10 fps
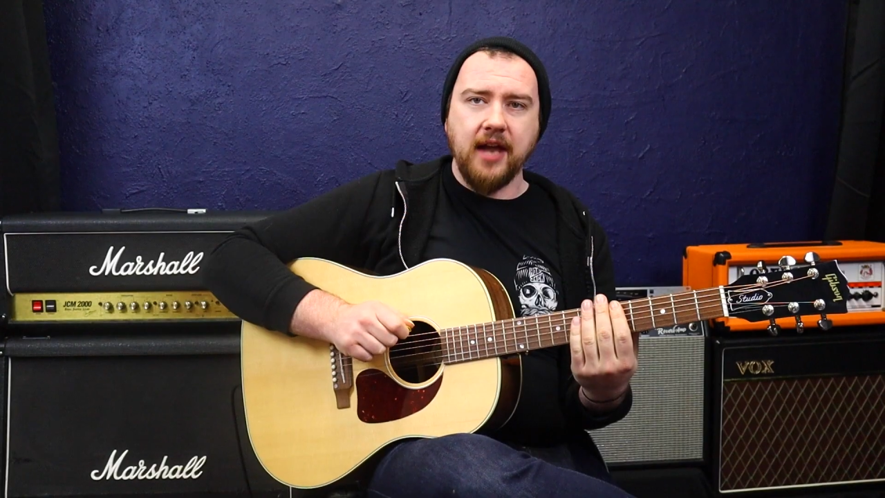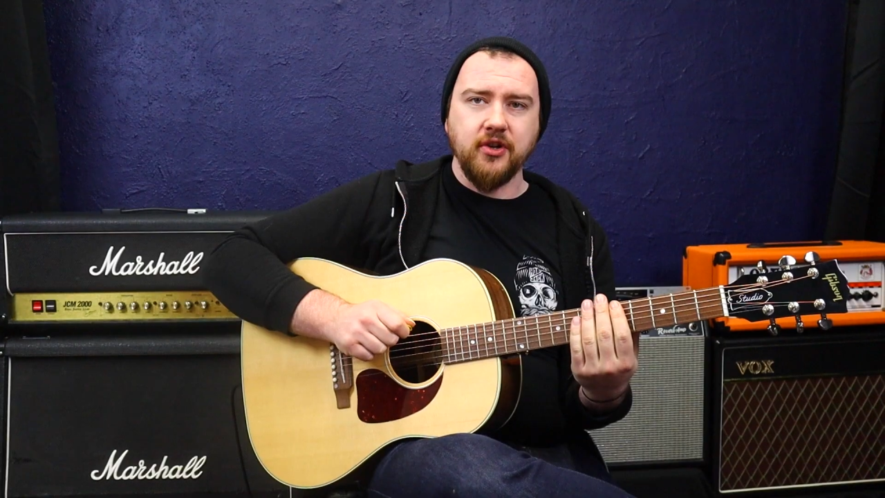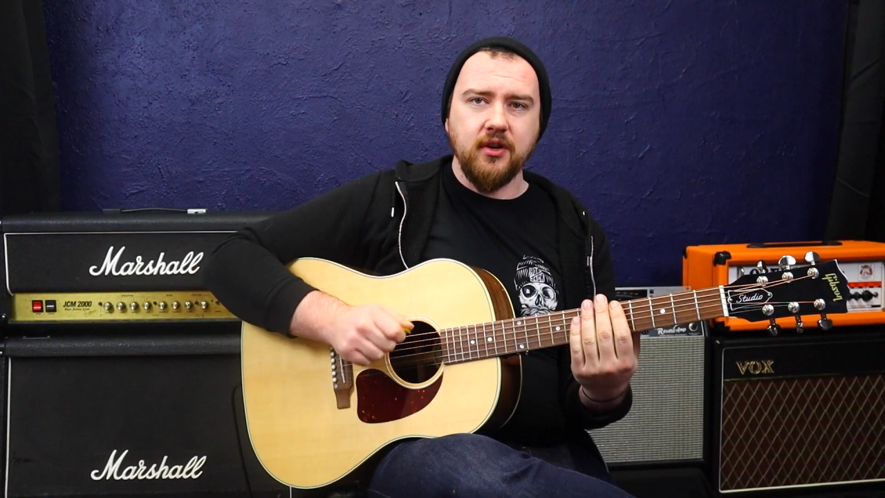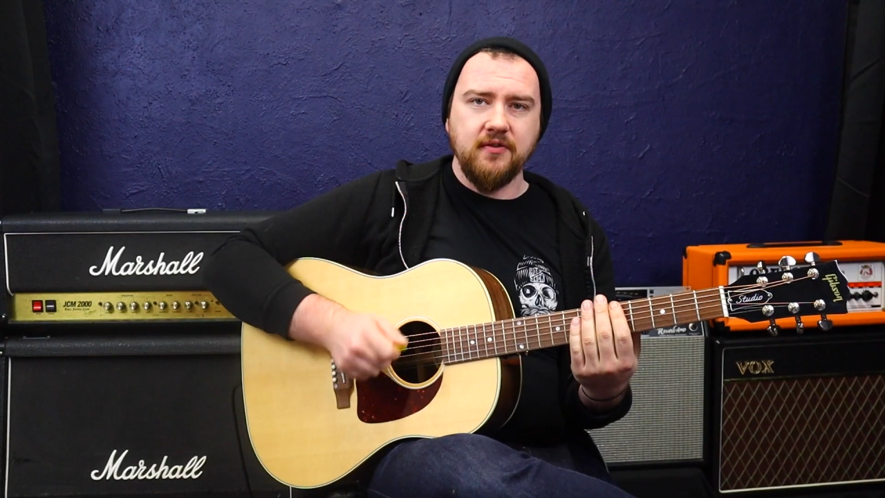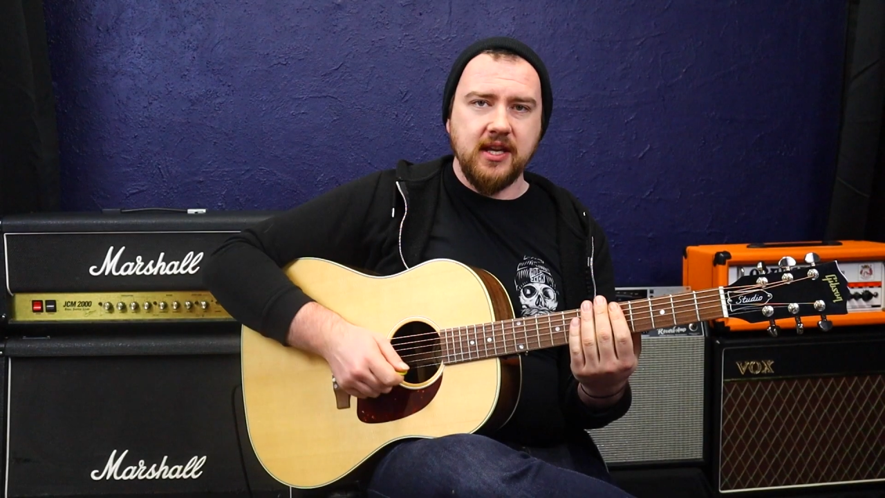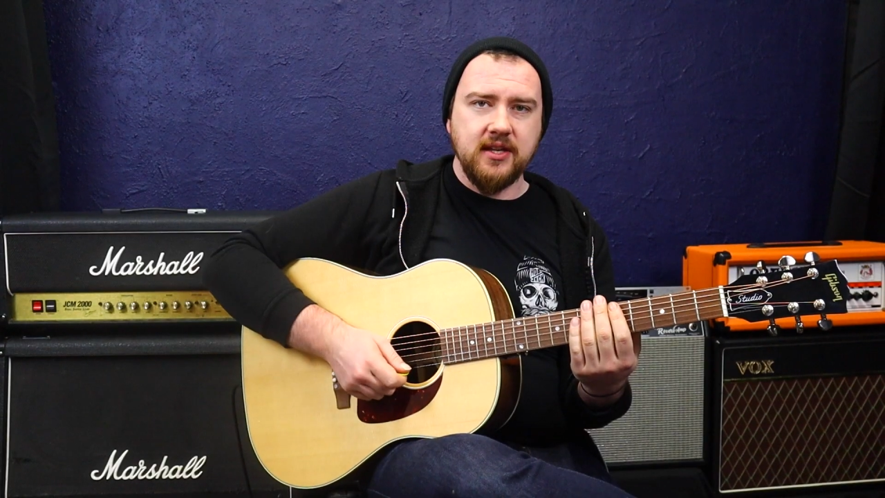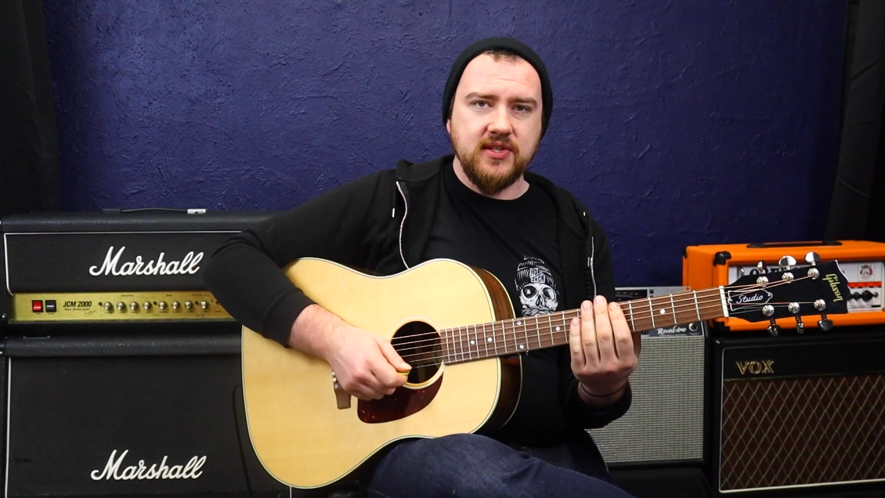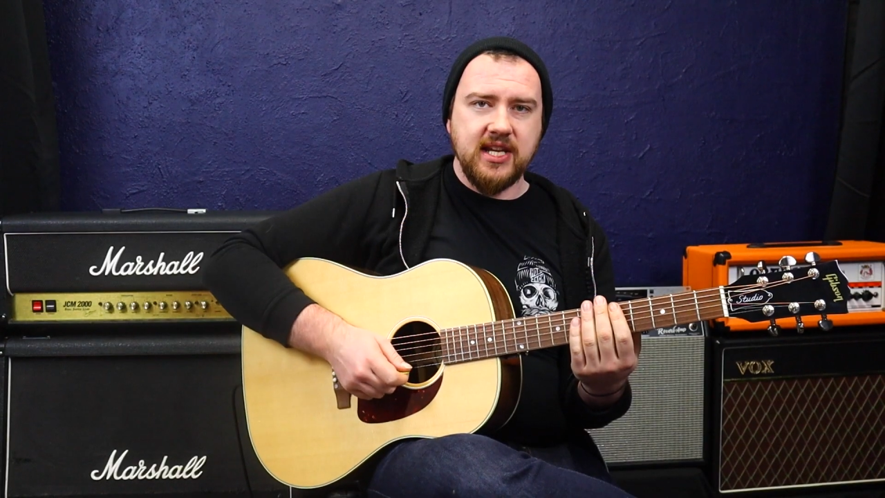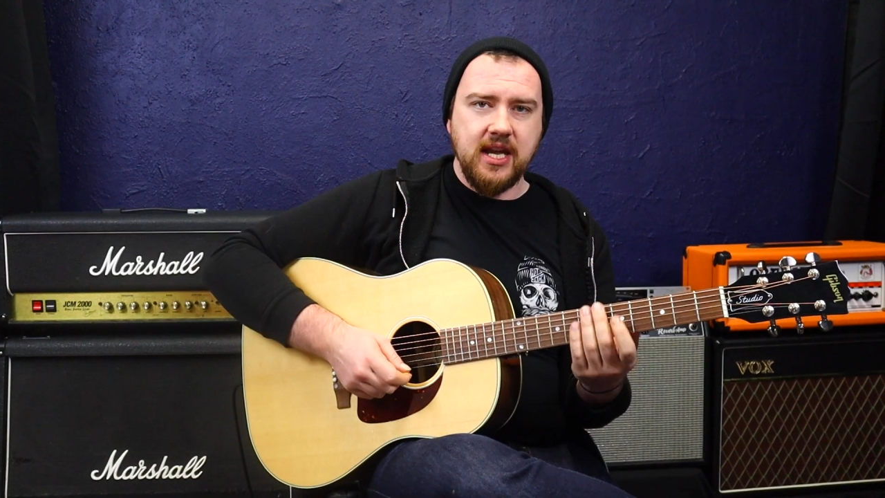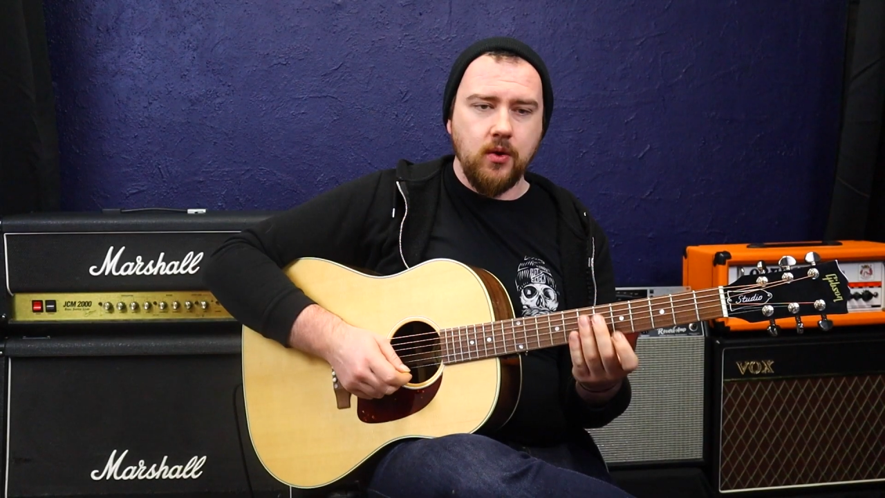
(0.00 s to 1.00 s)
I don't know if you can
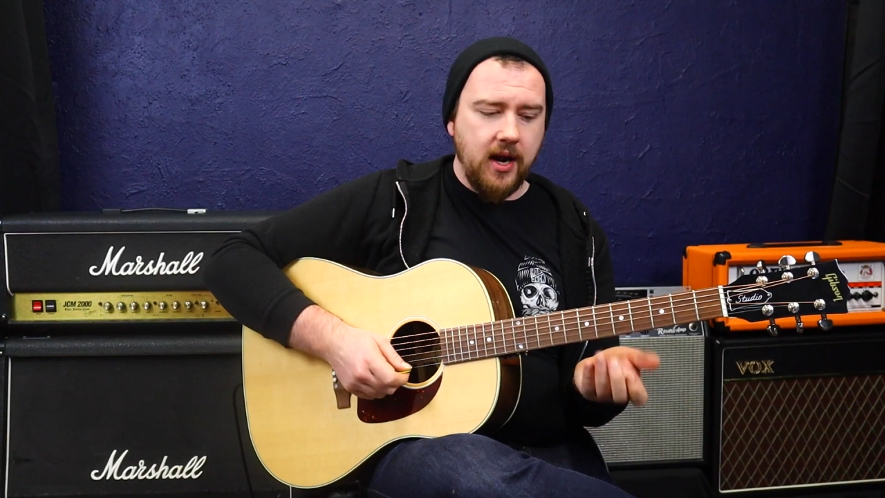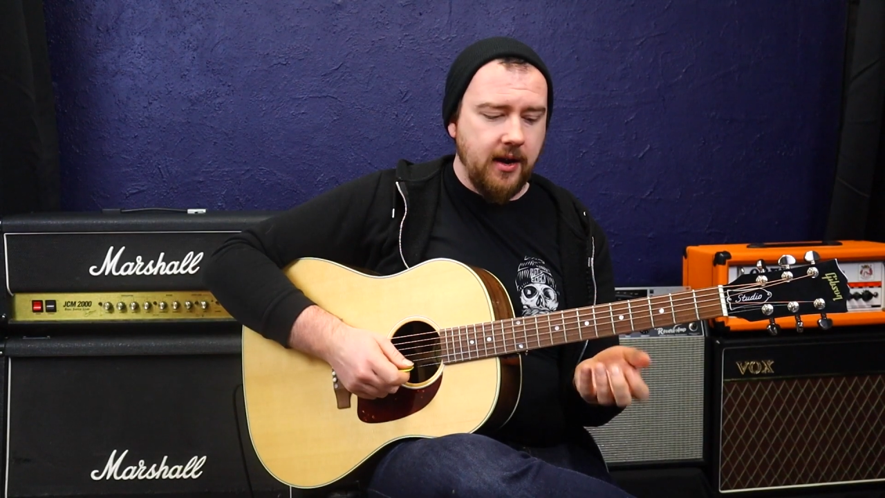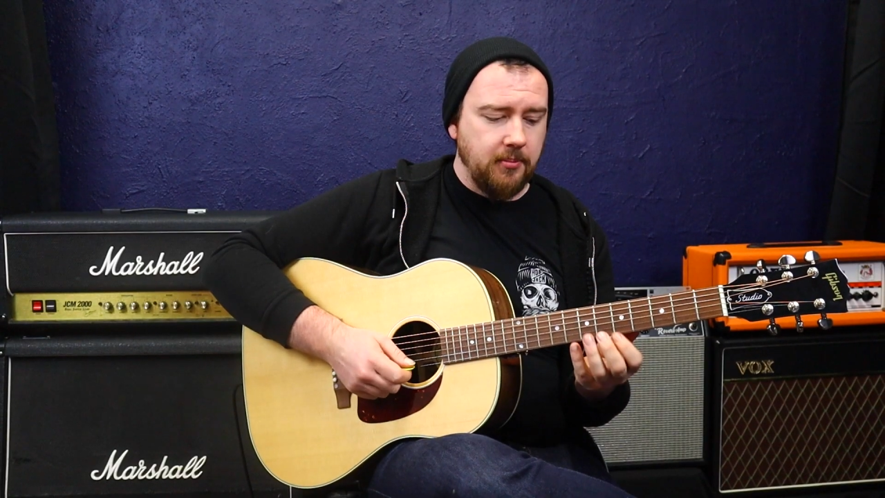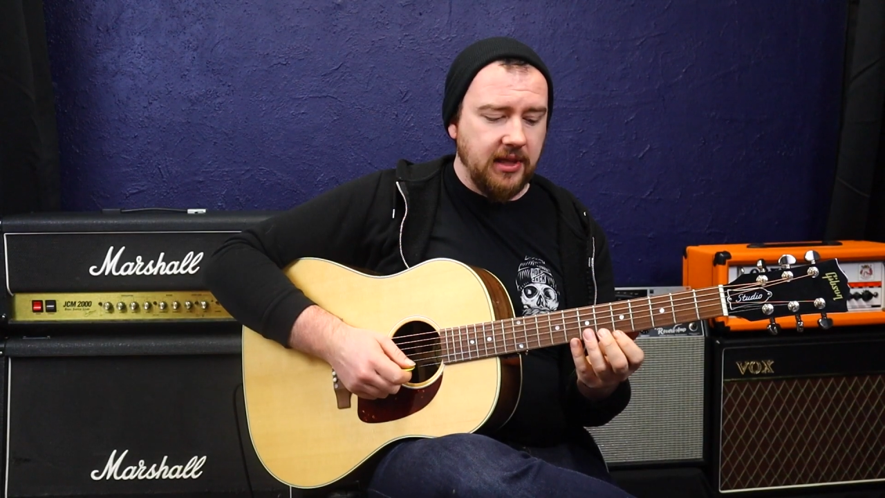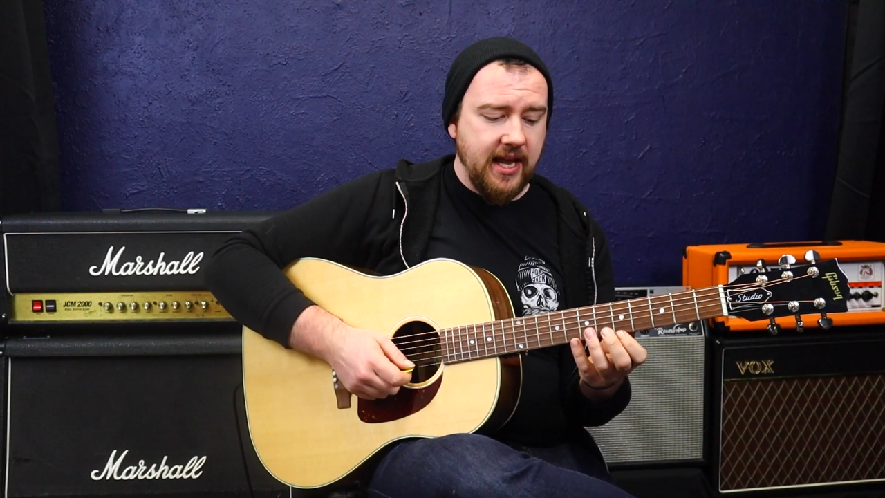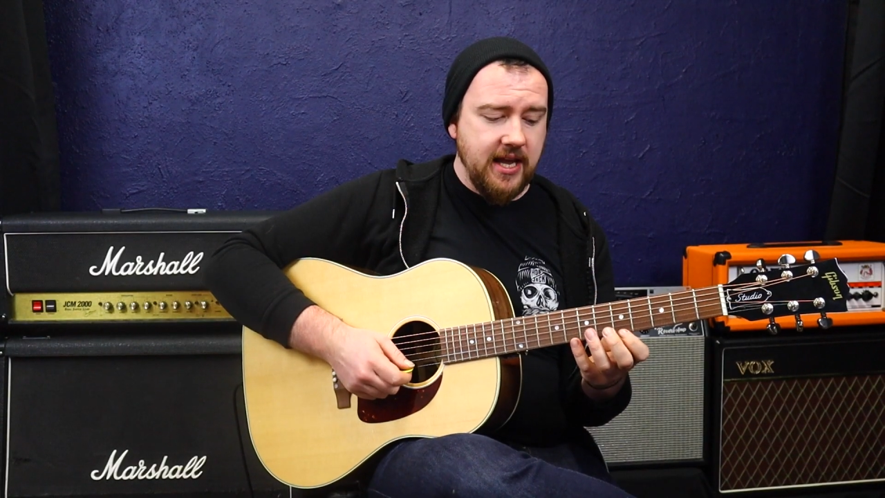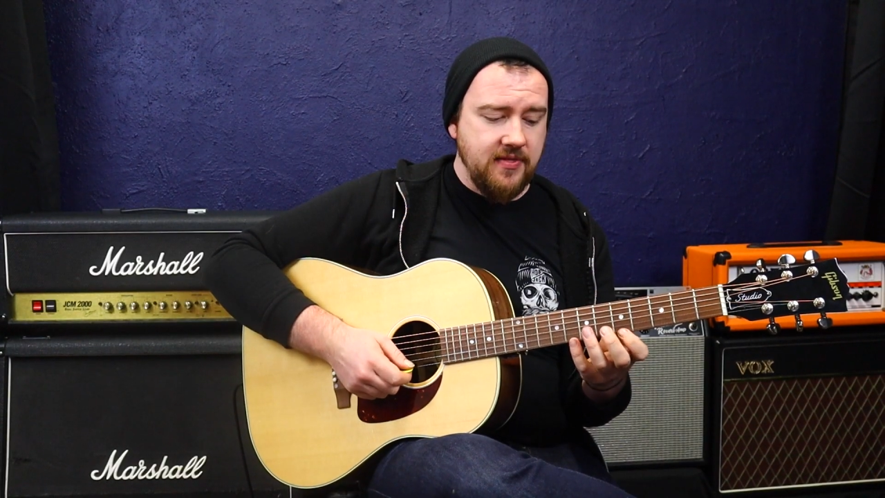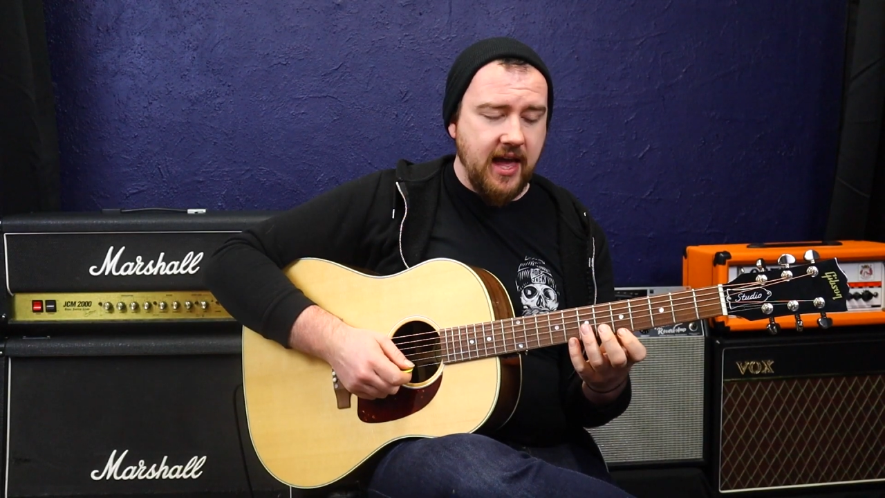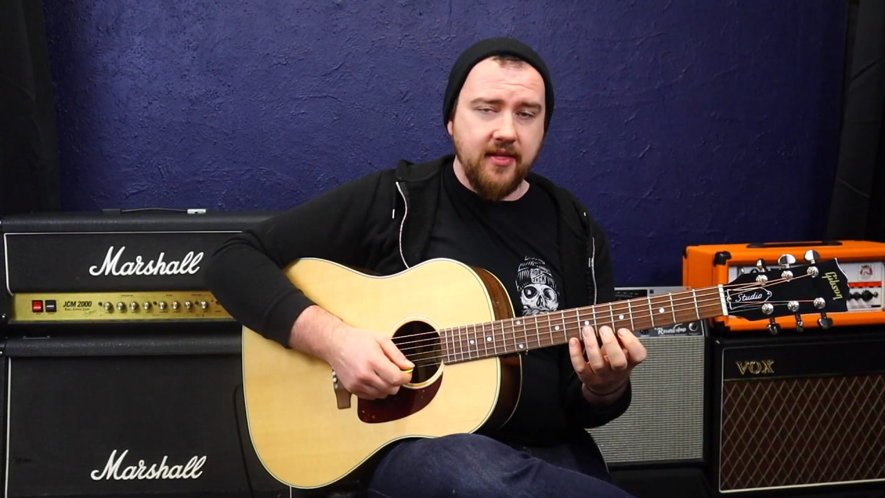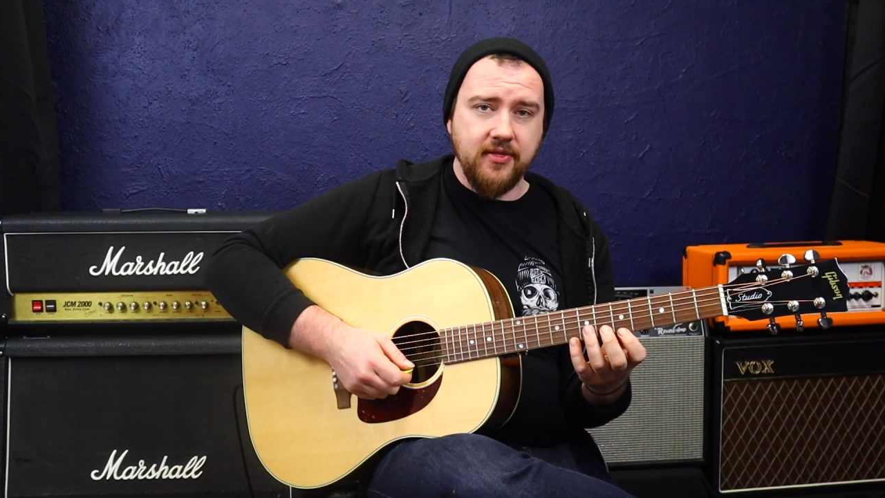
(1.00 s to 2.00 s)
see it when I'm playing
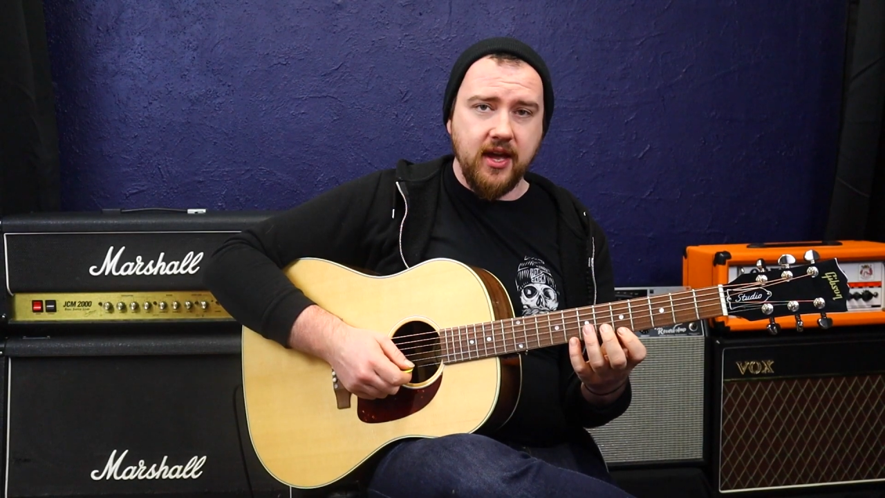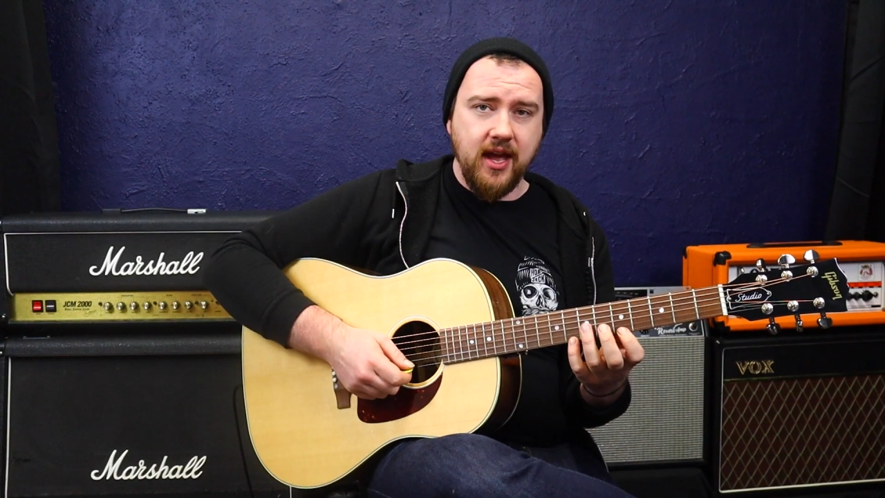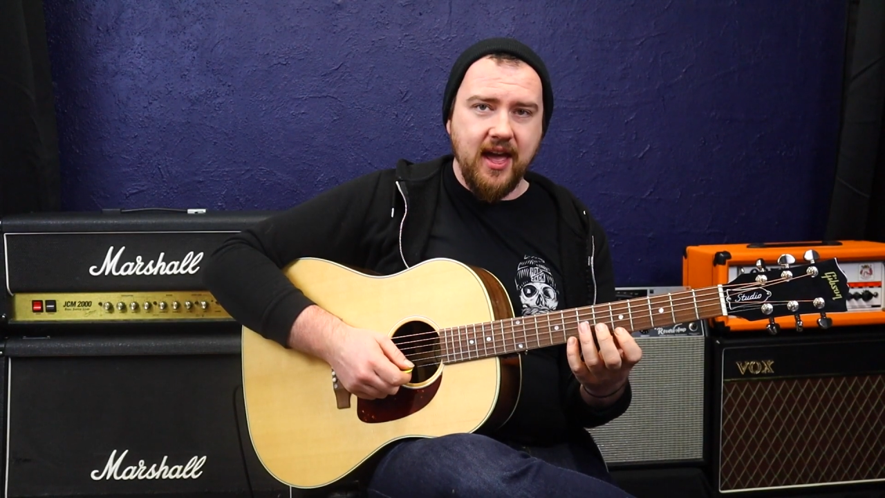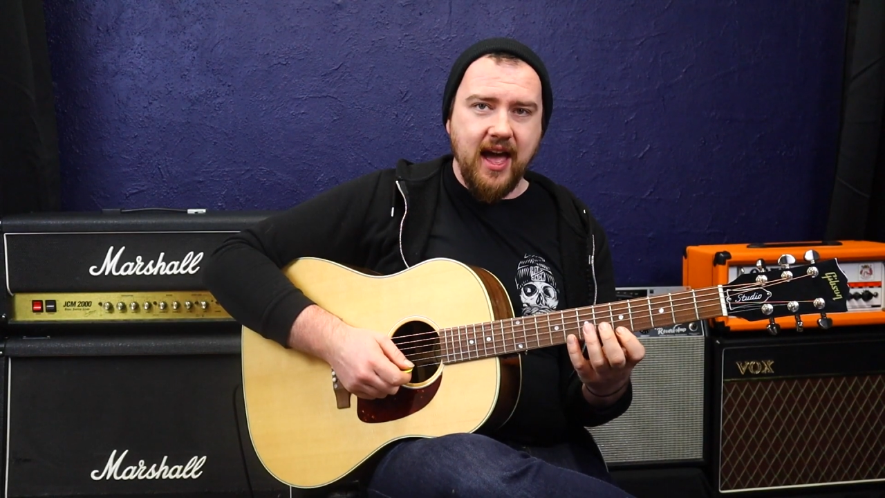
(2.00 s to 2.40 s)
that